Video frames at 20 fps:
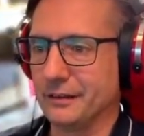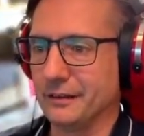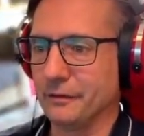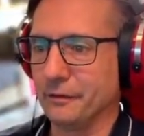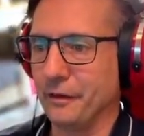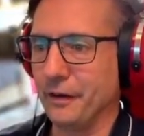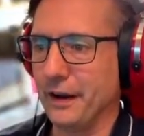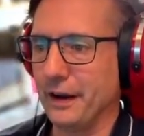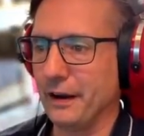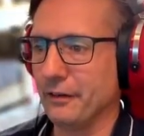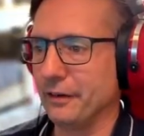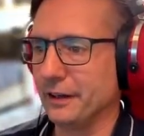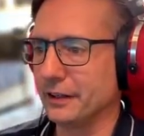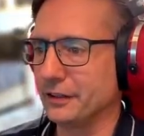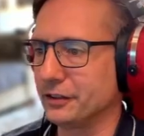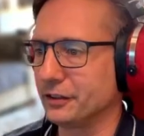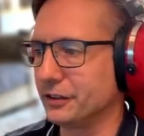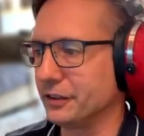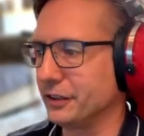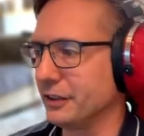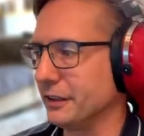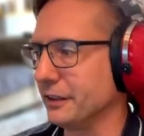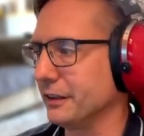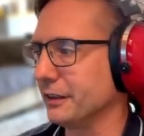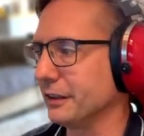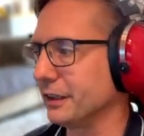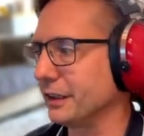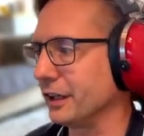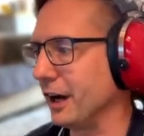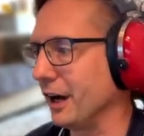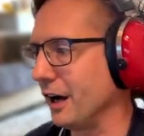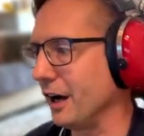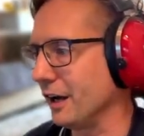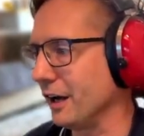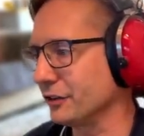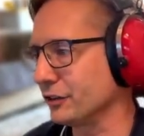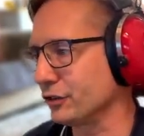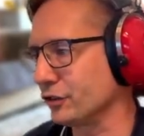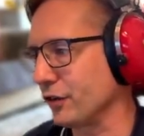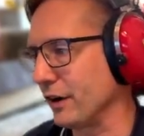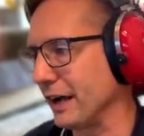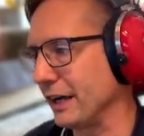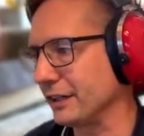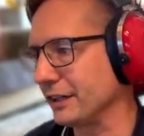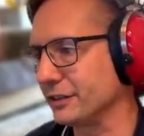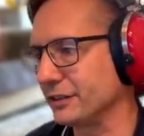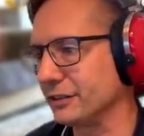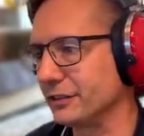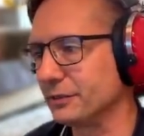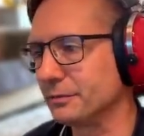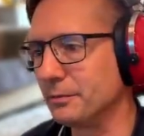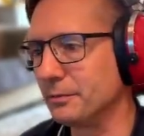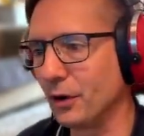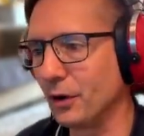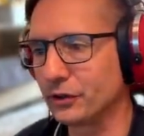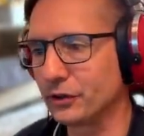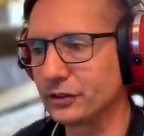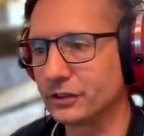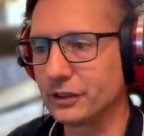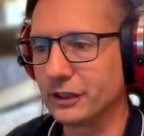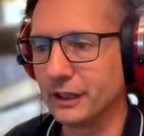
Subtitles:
various cars, tracks and mods.